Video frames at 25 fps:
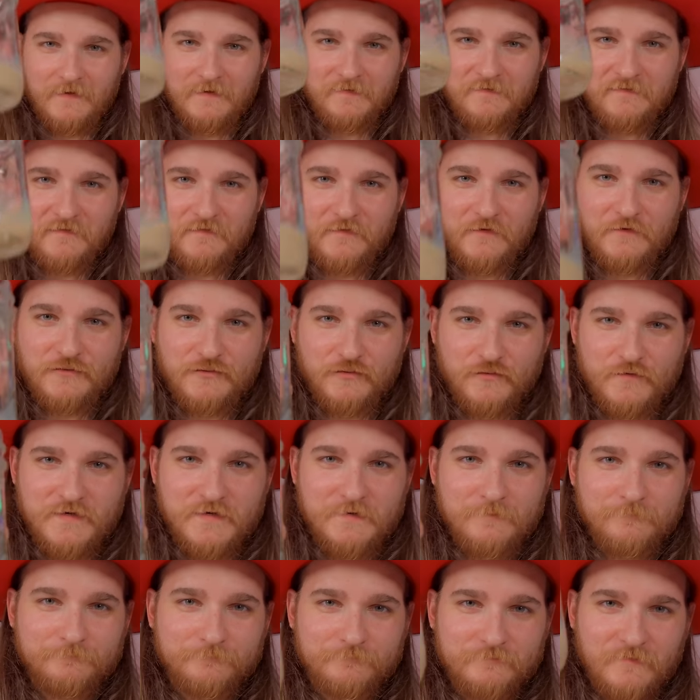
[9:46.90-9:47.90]
Is it the
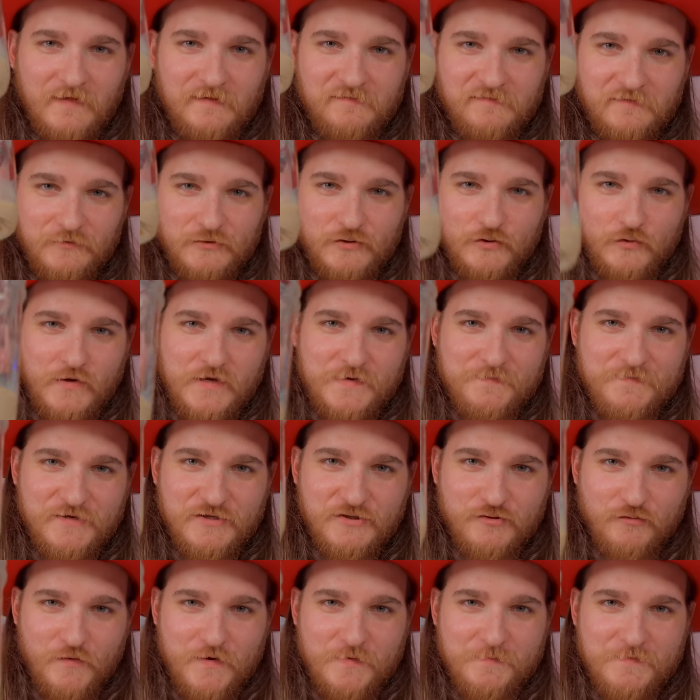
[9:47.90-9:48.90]
dream? Is it dreamy,
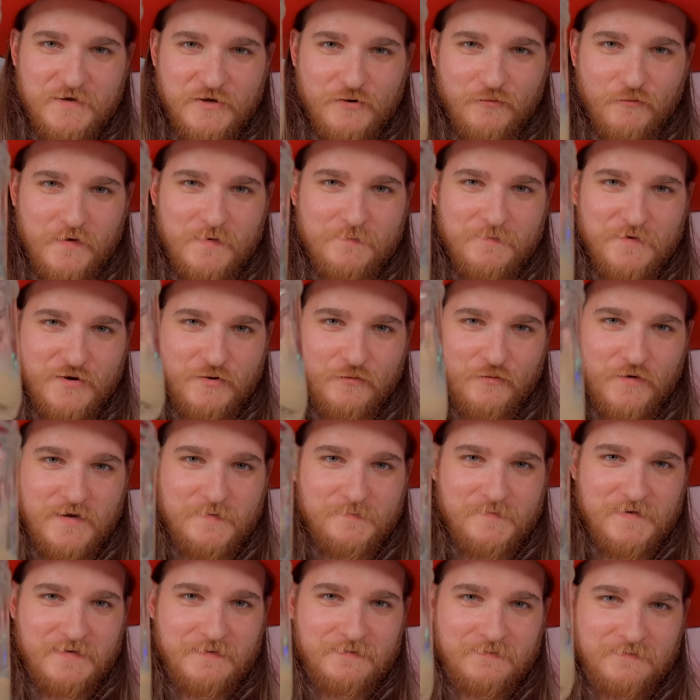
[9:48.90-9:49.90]
dreamy, creamy,
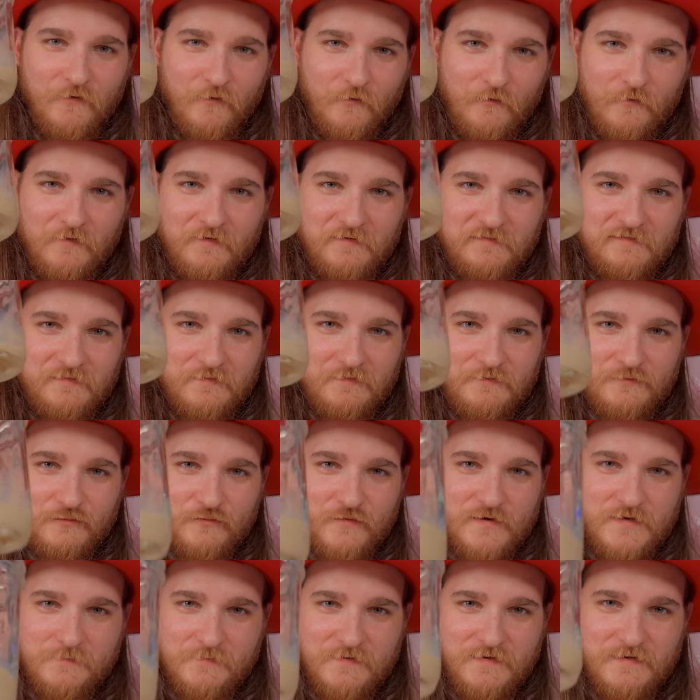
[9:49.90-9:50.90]
creamy? Or is it
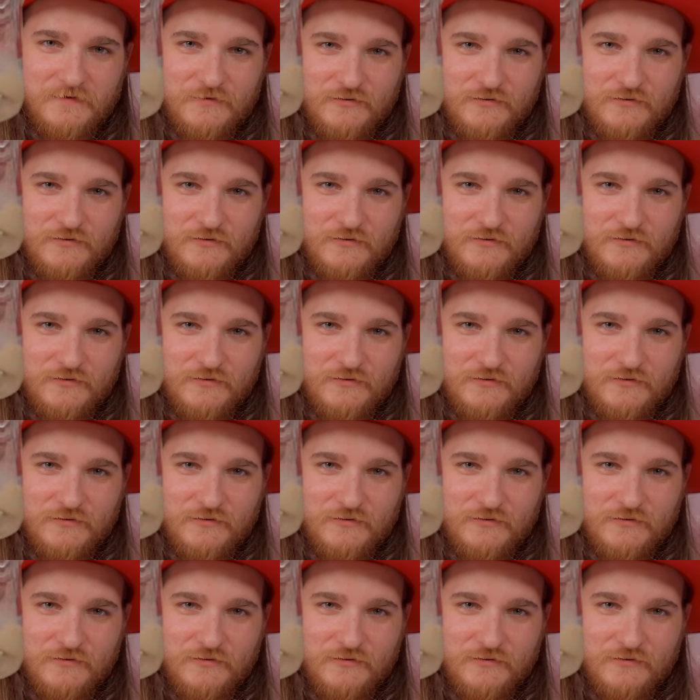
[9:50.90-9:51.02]
dreamy,